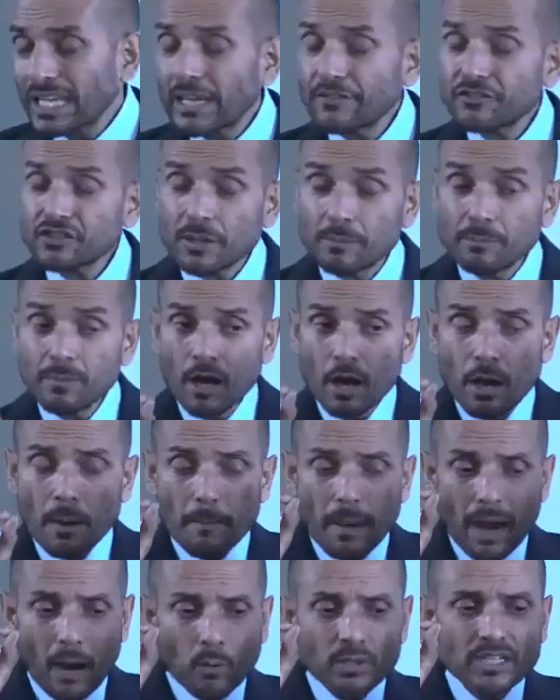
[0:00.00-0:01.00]

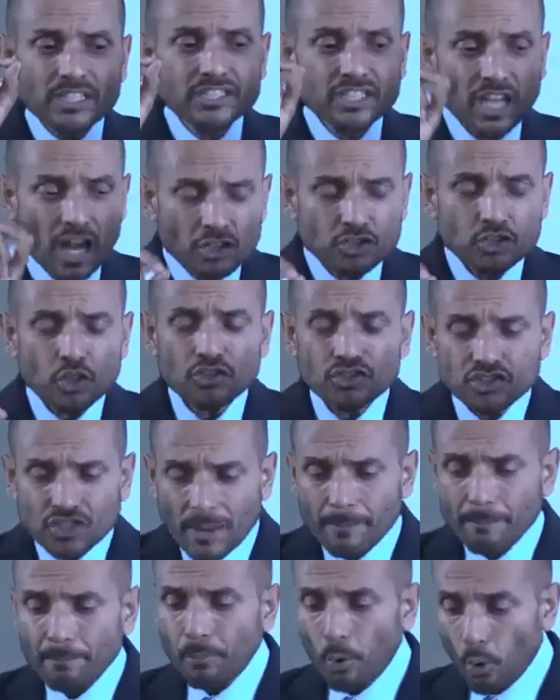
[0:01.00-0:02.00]
to touch on
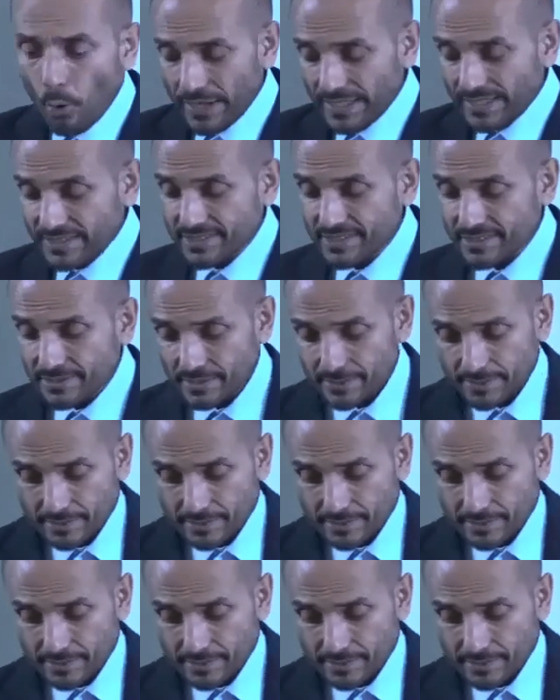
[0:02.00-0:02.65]
some points.